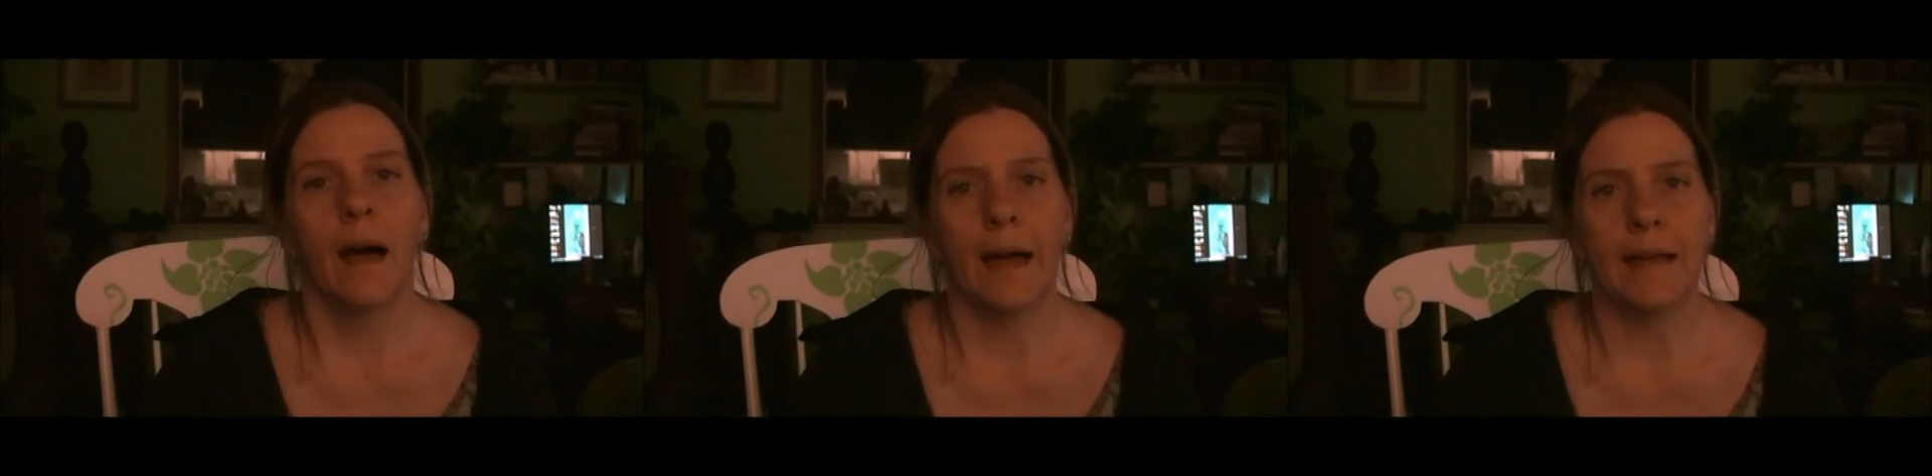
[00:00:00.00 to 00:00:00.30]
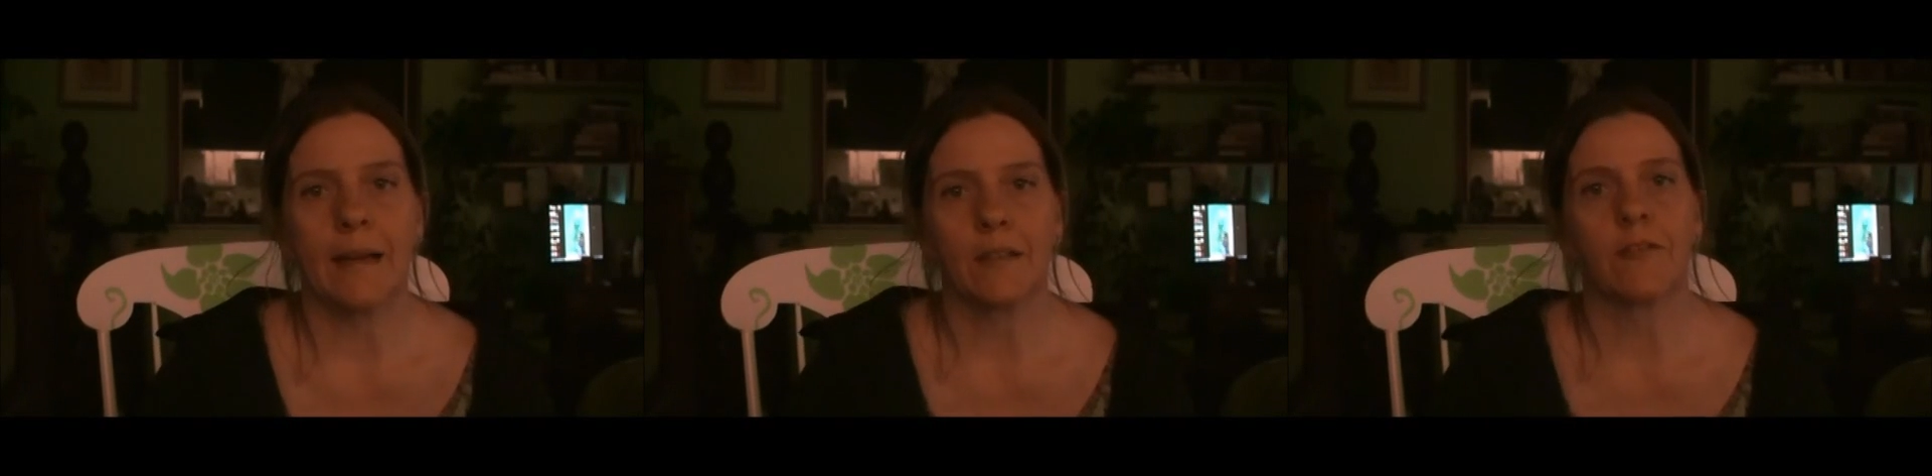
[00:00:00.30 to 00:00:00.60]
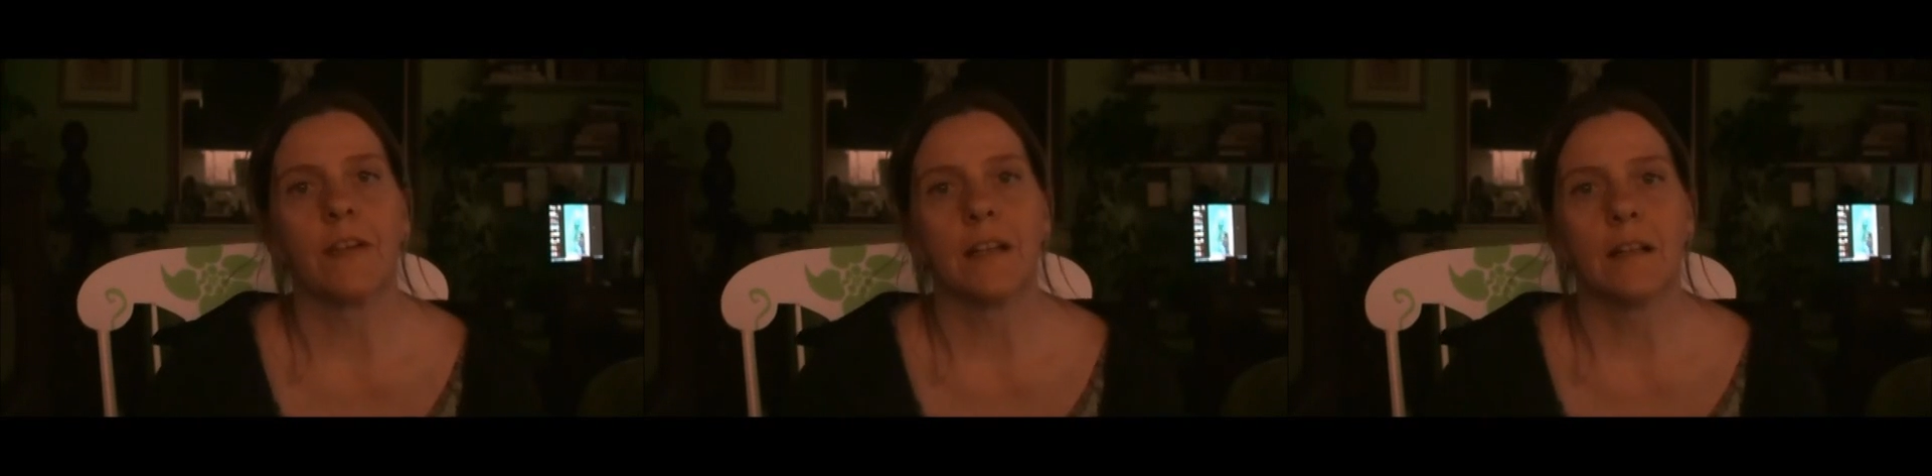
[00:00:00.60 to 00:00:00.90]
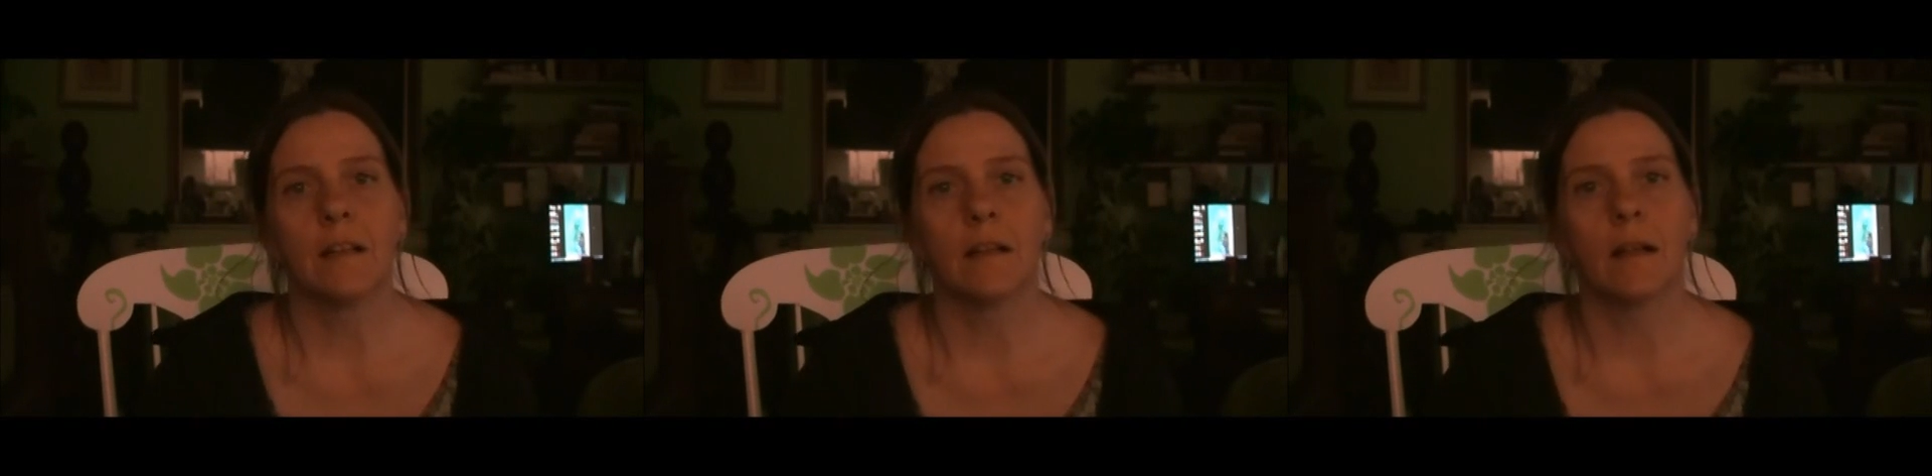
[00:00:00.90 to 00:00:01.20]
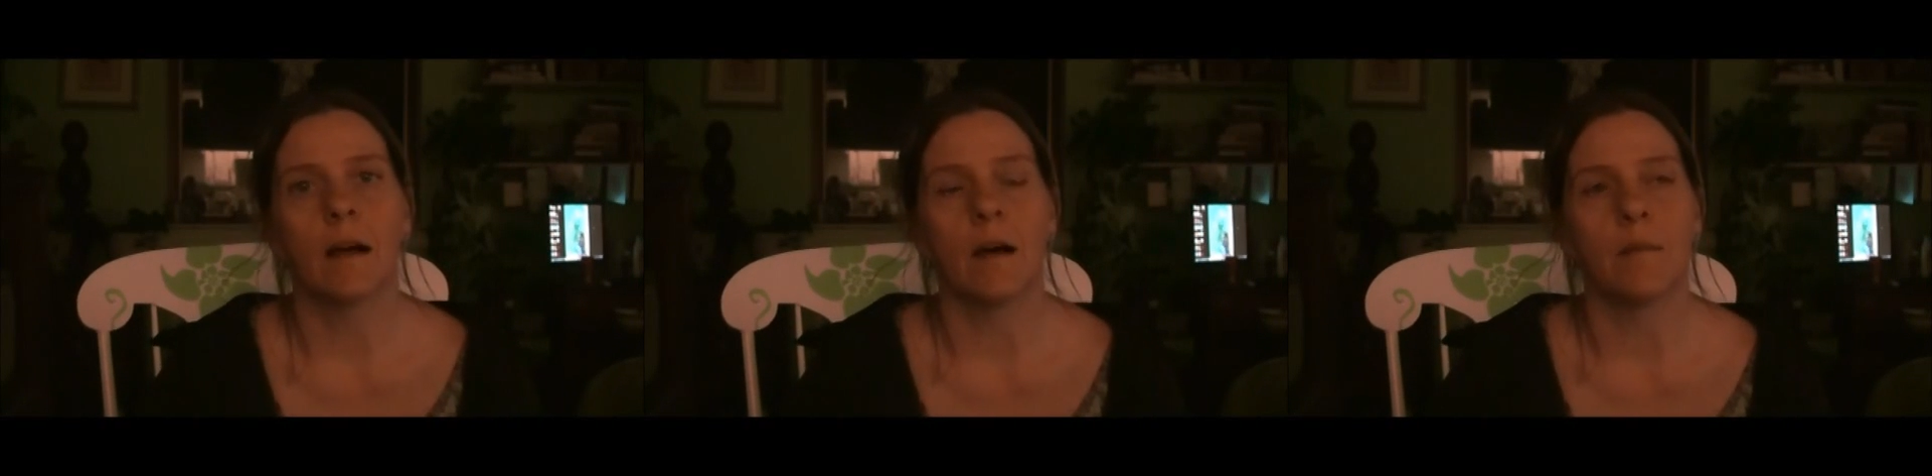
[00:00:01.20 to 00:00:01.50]
Hi, Dr. Phil.
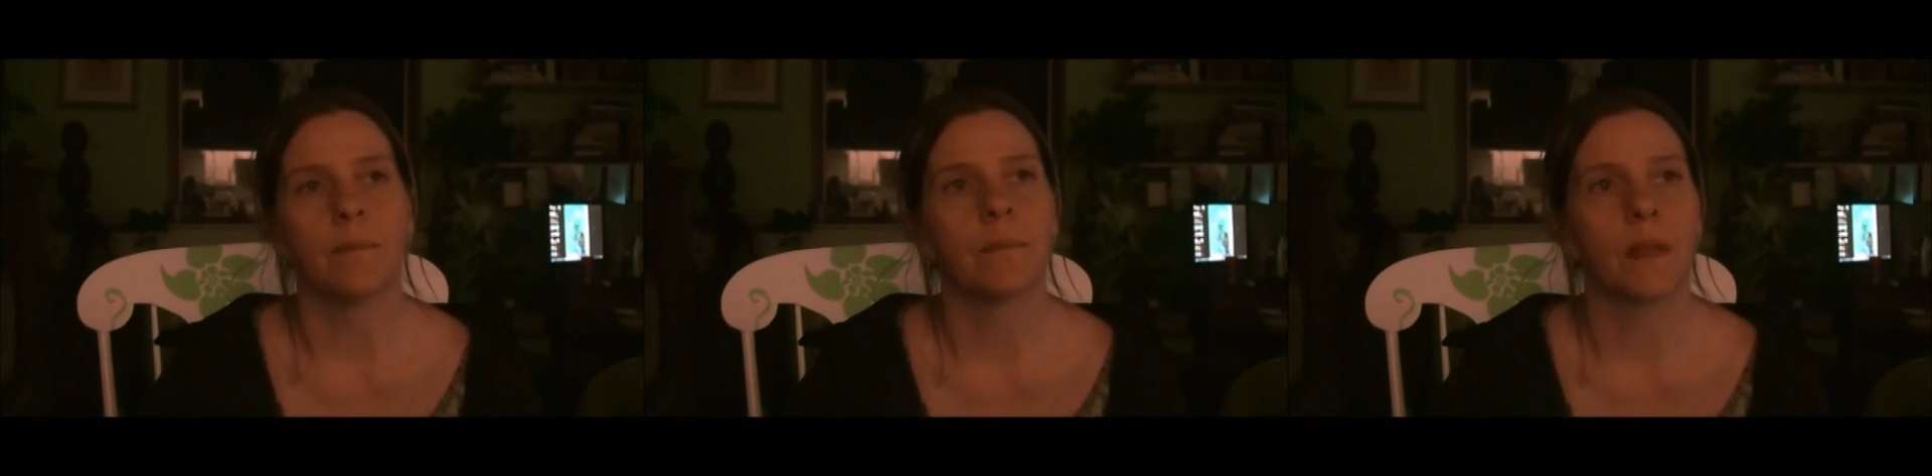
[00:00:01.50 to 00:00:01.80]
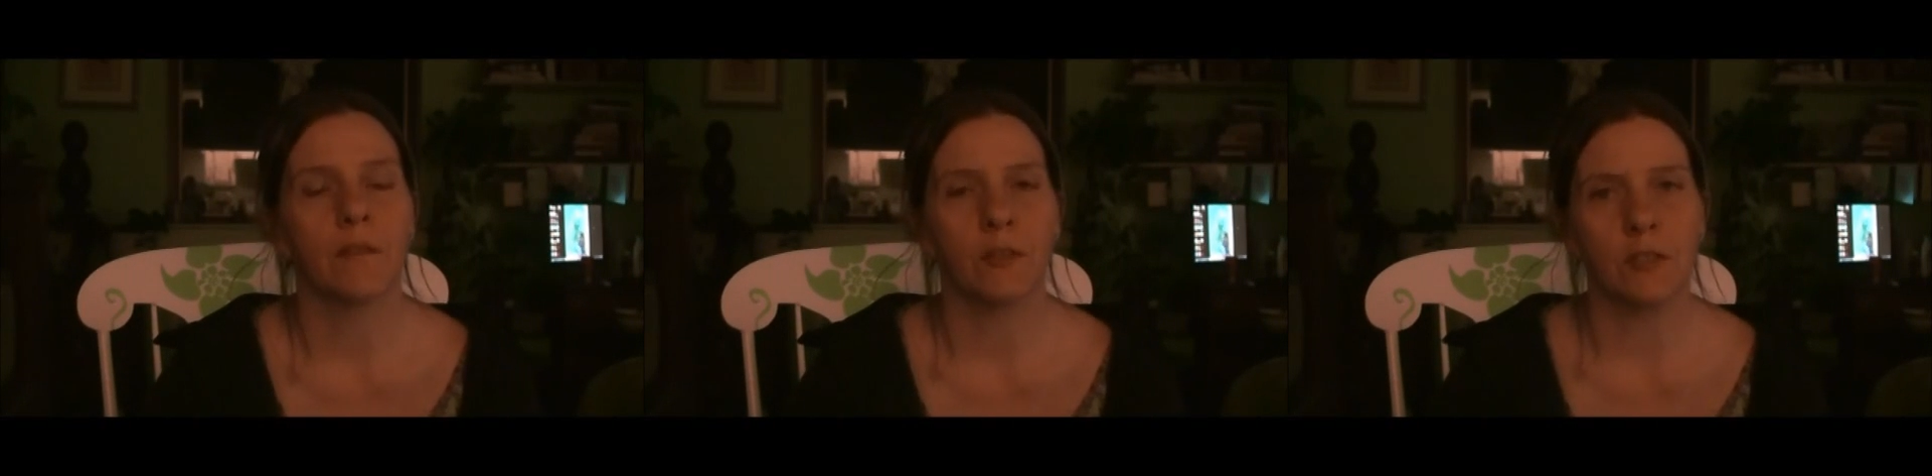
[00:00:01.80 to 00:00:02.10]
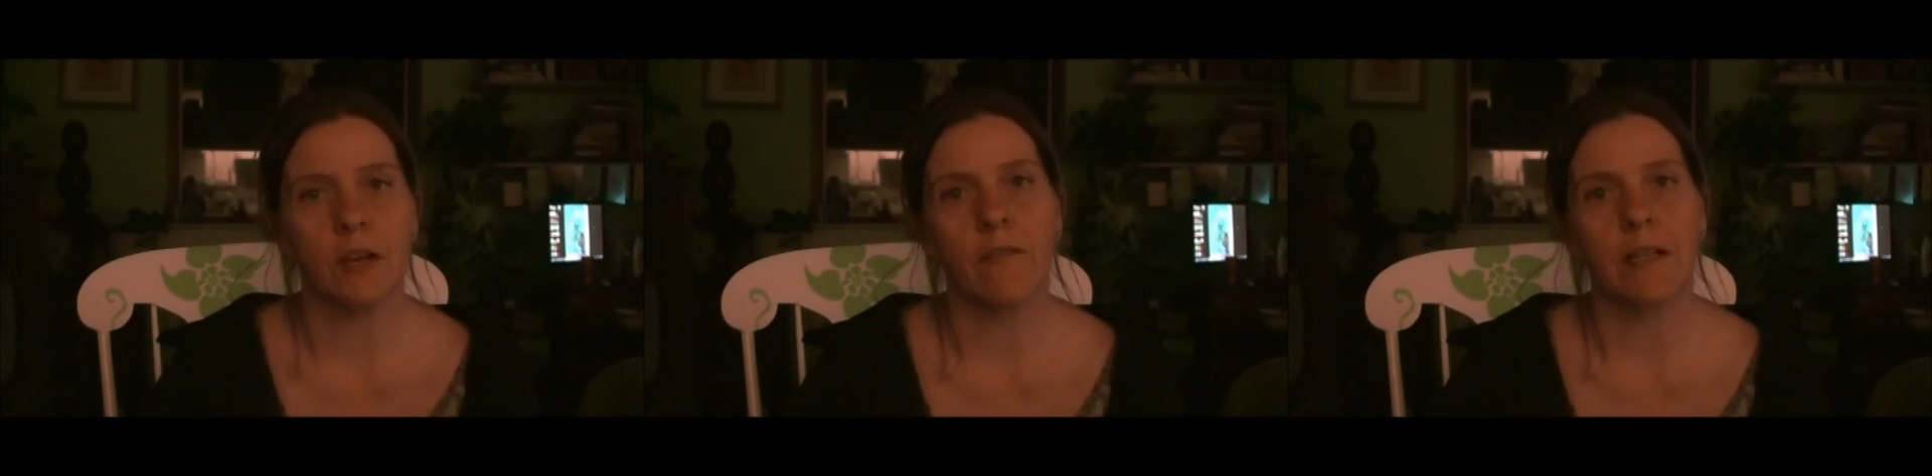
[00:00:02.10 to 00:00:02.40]
First off,